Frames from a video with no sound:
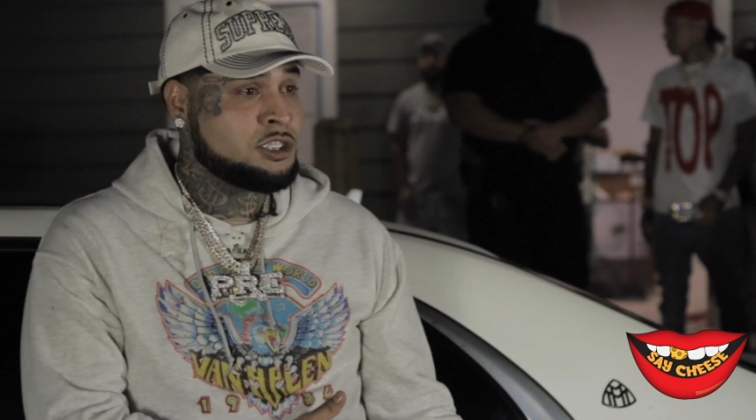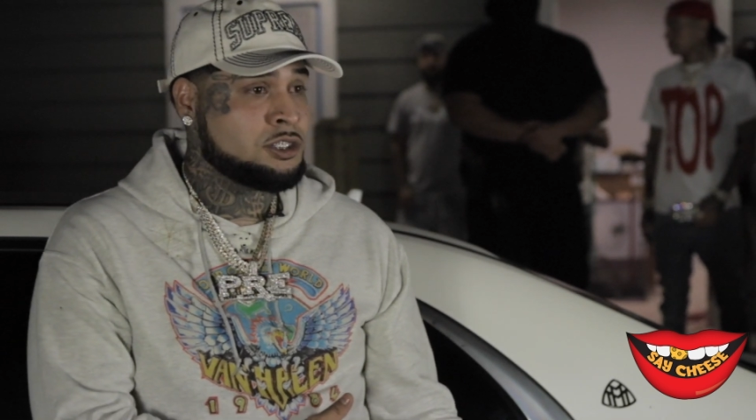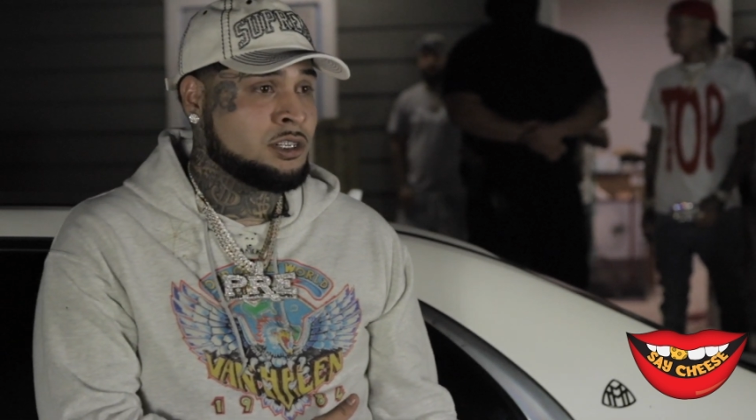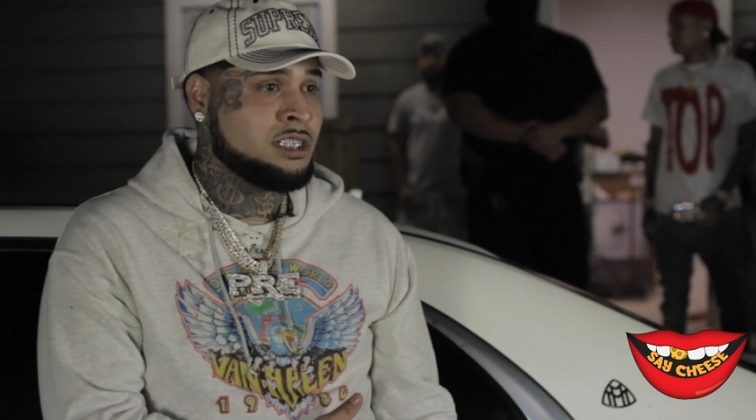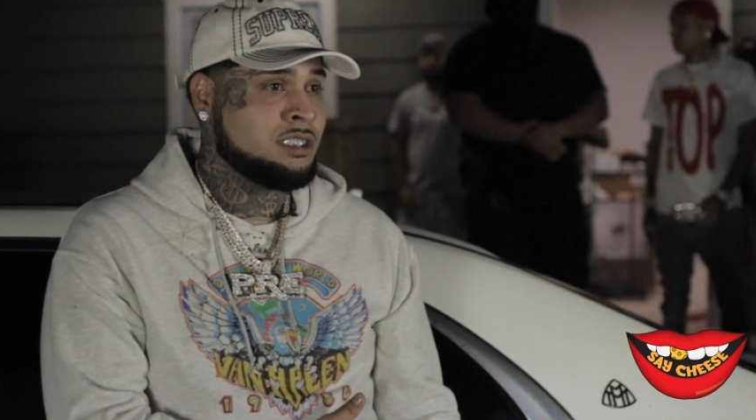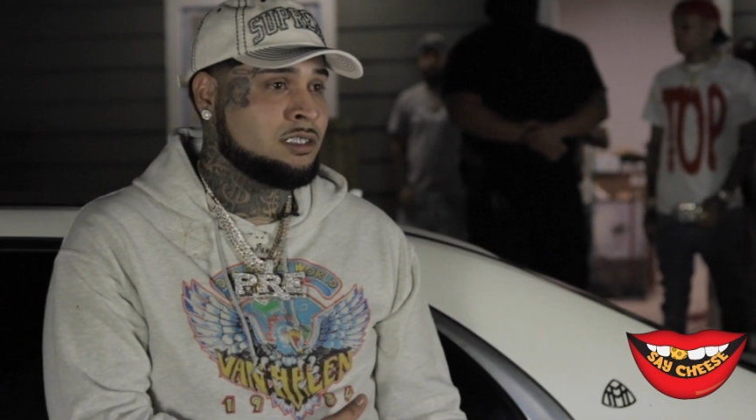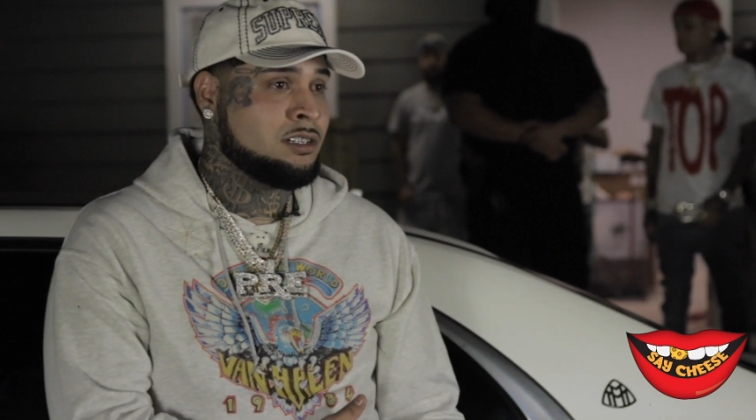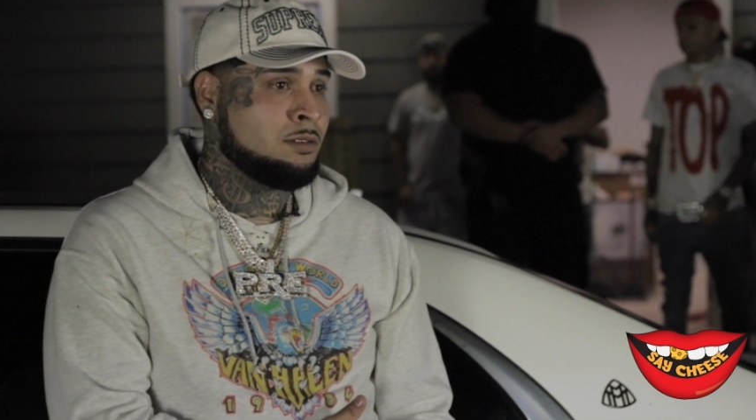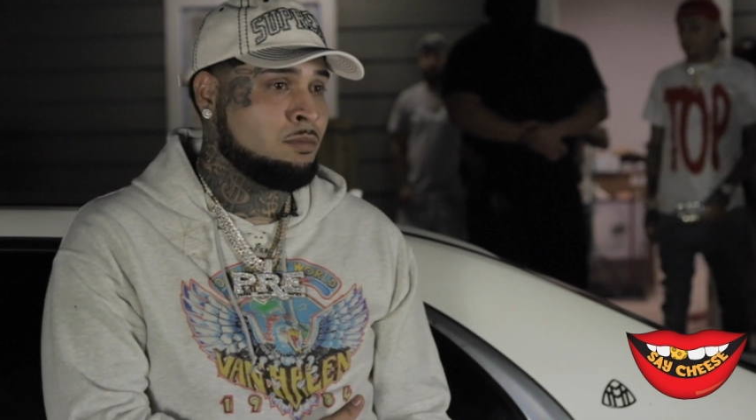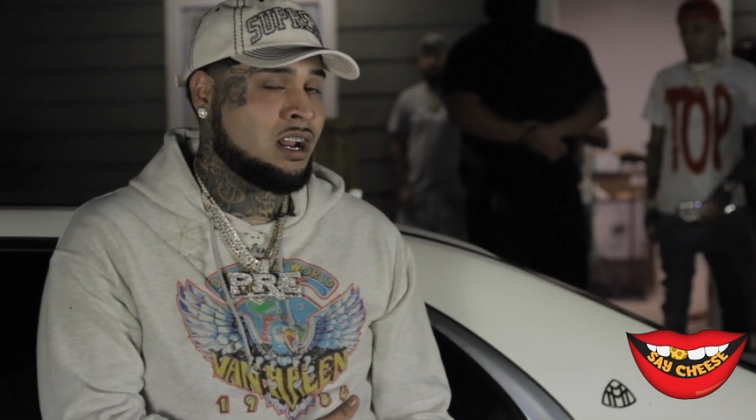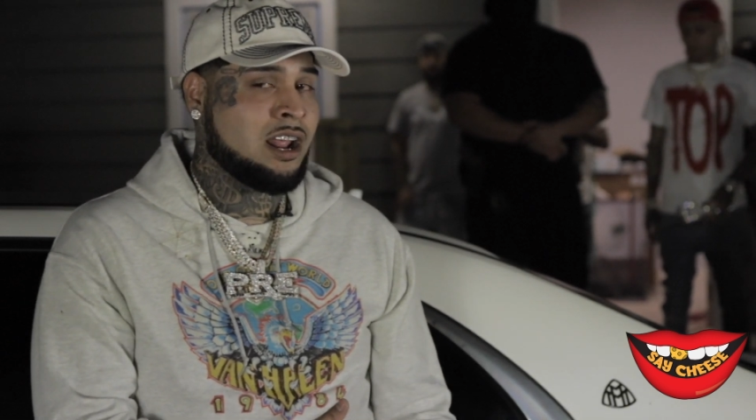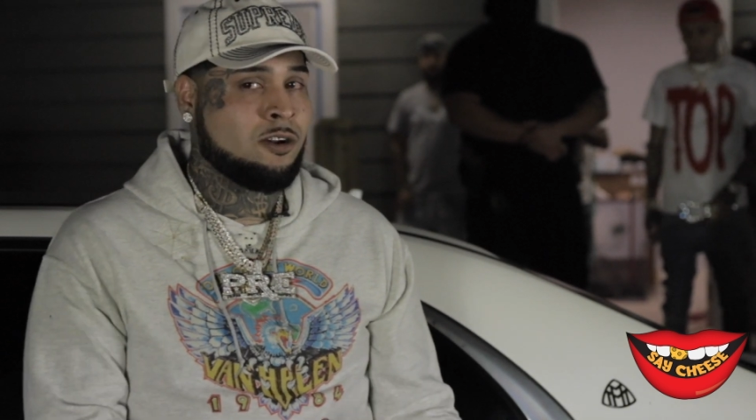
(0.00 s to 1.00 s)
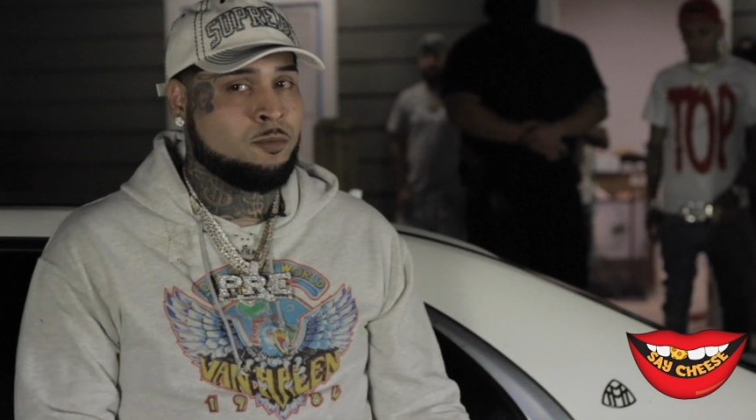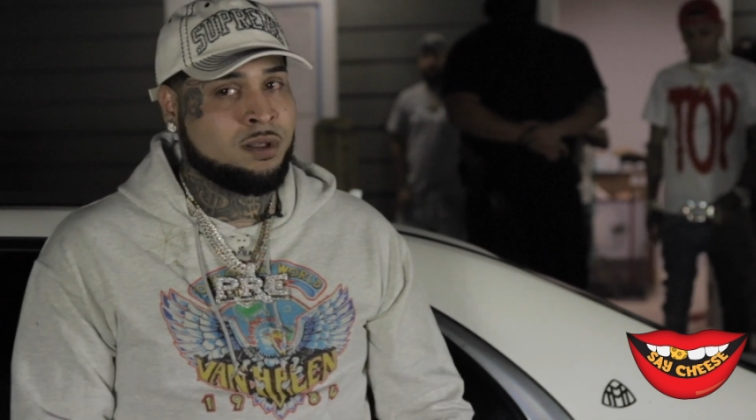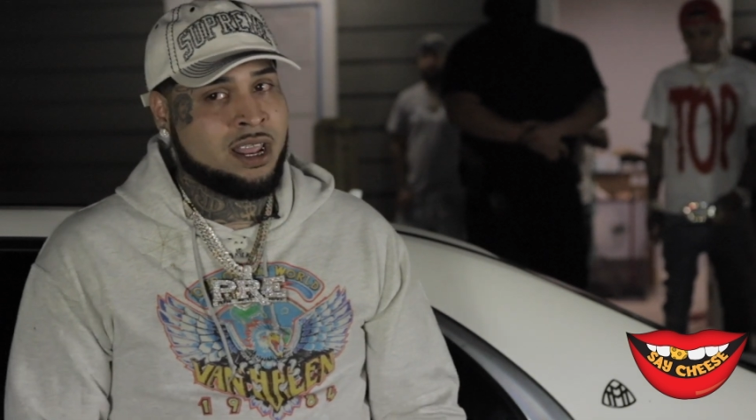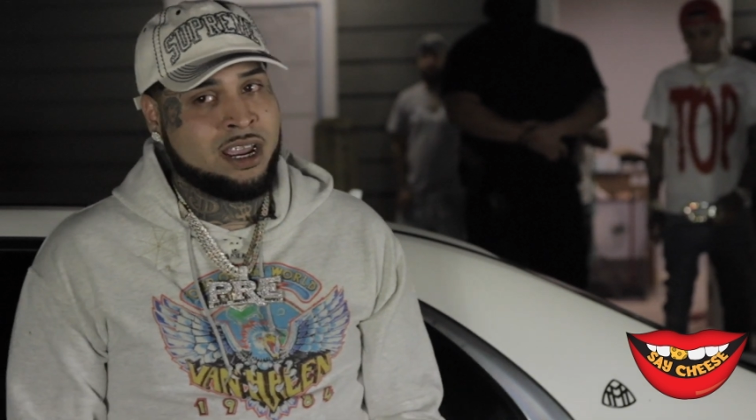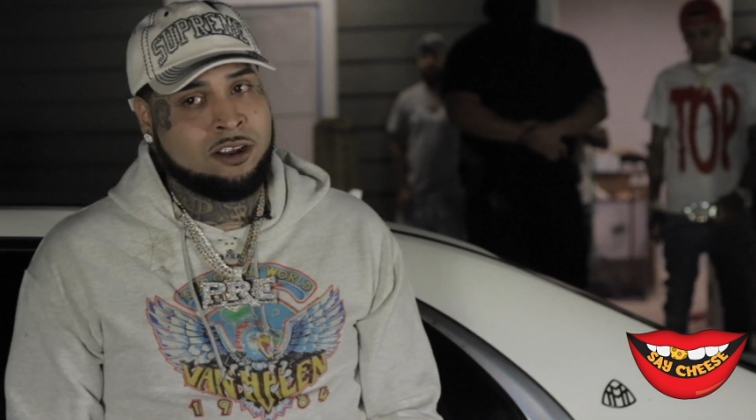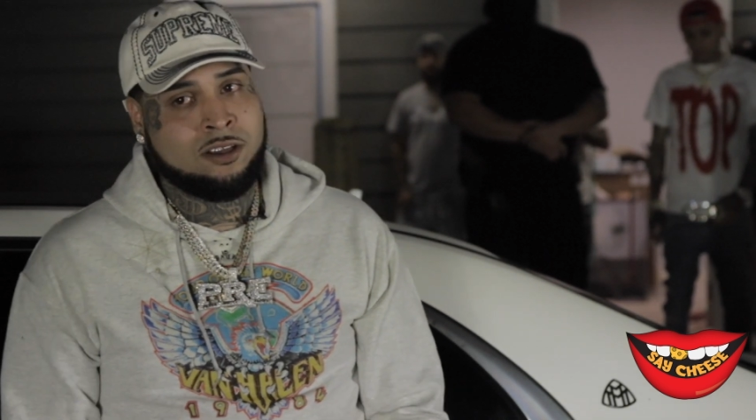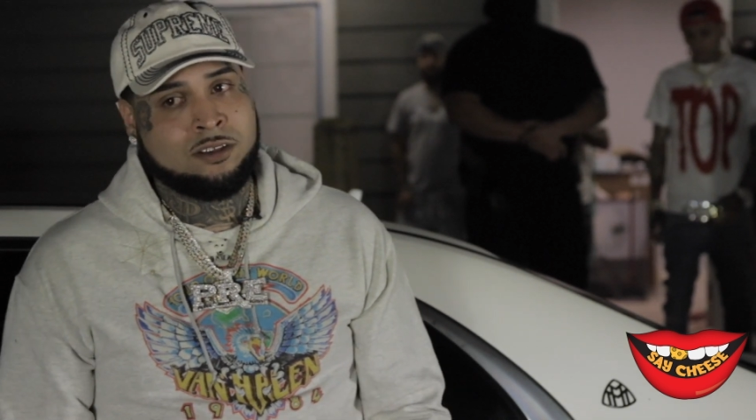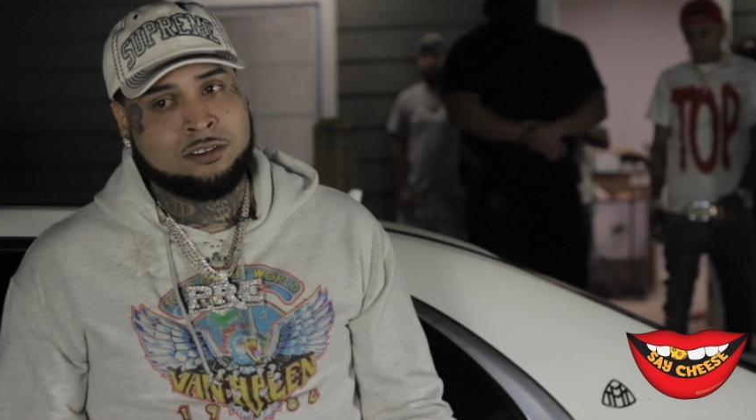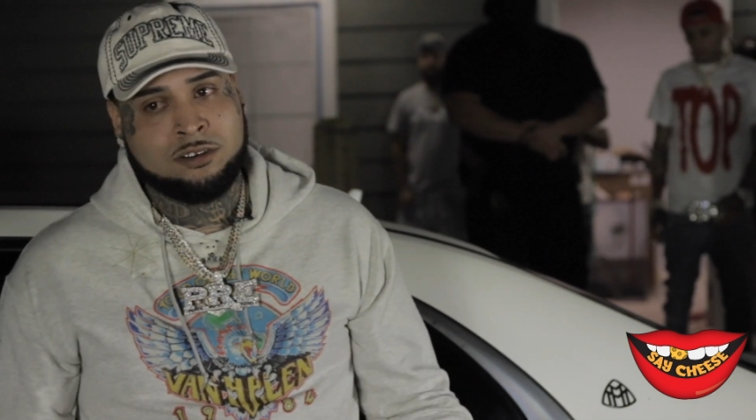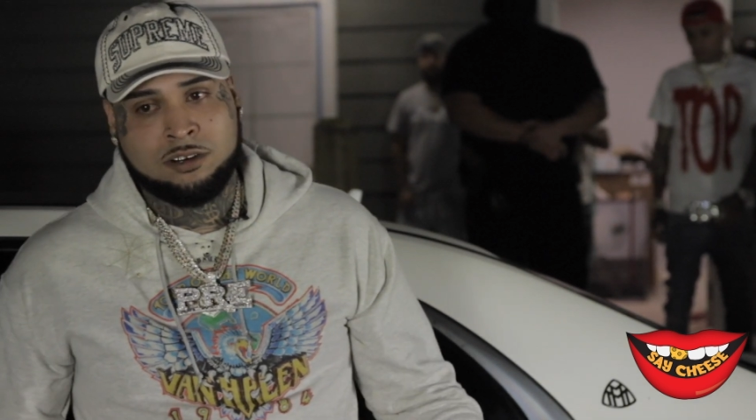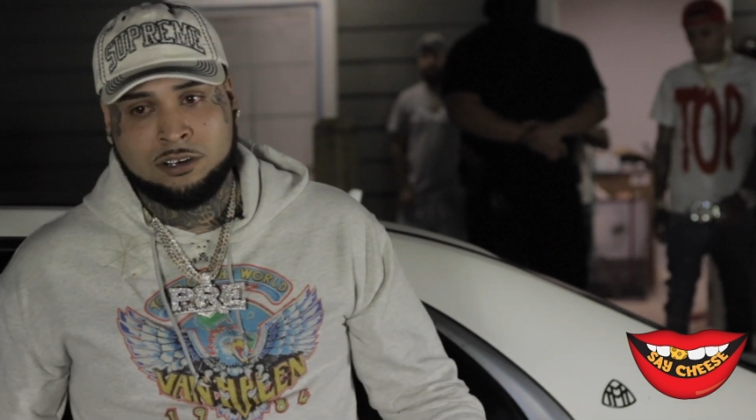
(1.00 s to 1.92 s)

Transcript: streets, but I don't plan on,